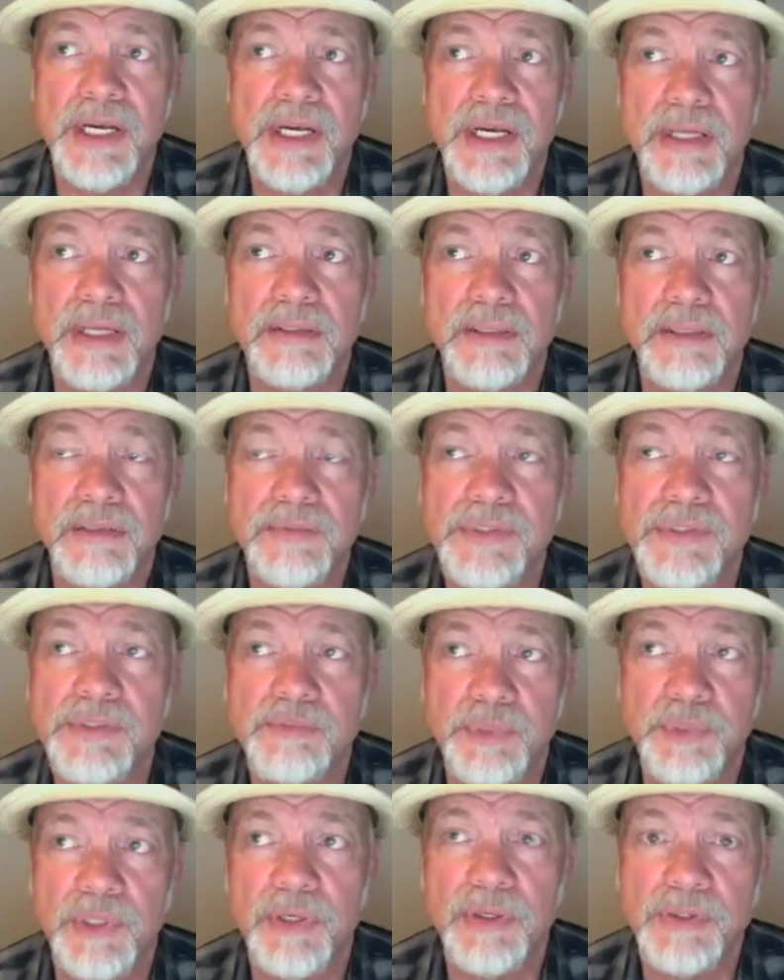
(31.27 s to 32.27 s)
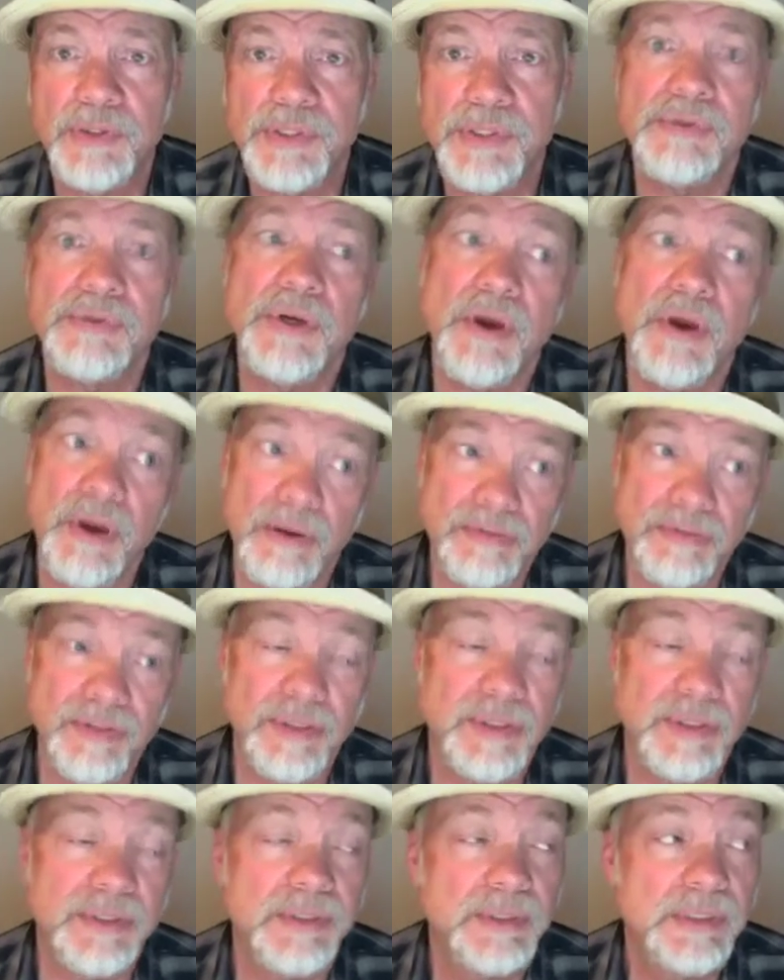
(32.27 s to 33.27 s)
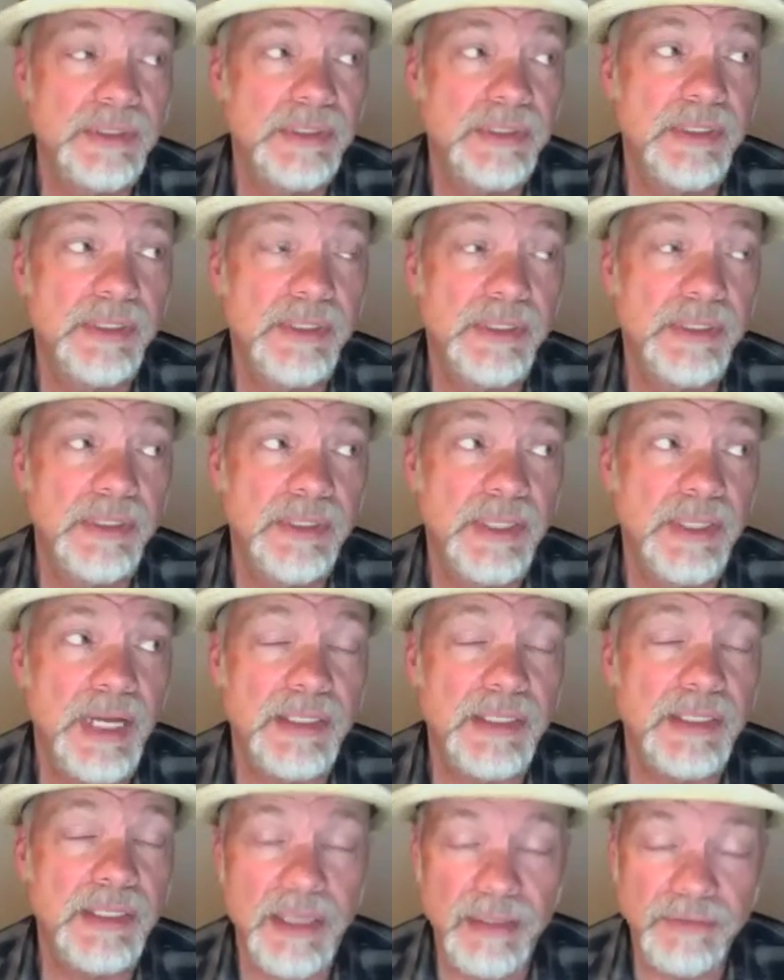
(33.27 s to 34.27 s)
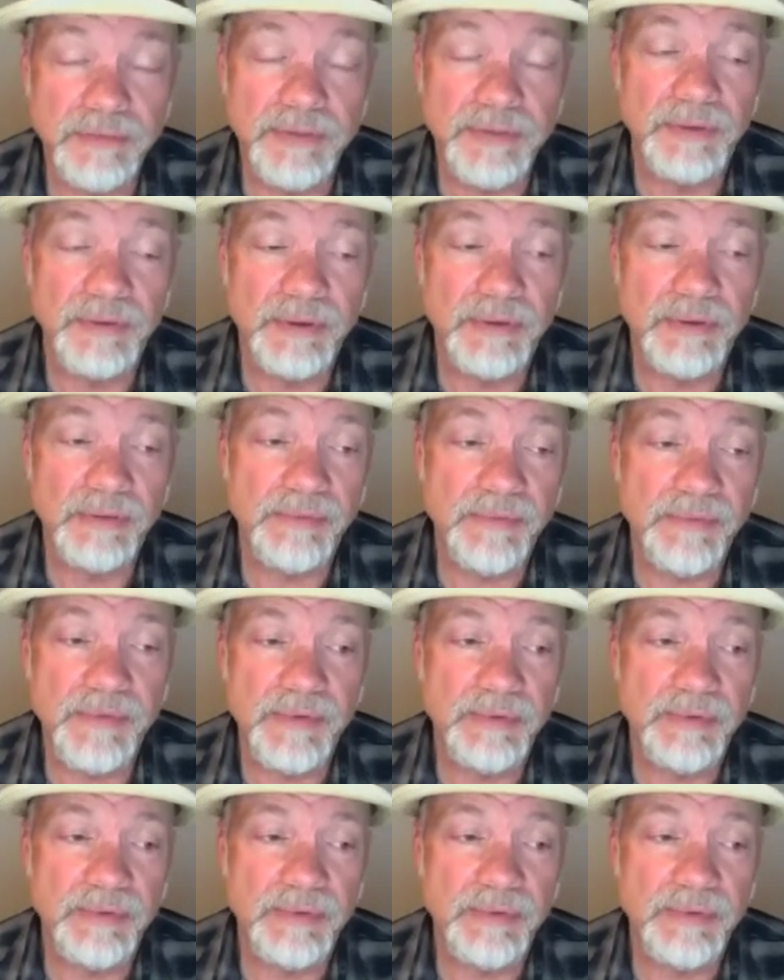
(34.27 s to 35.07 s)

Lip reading: I love his prose often. I love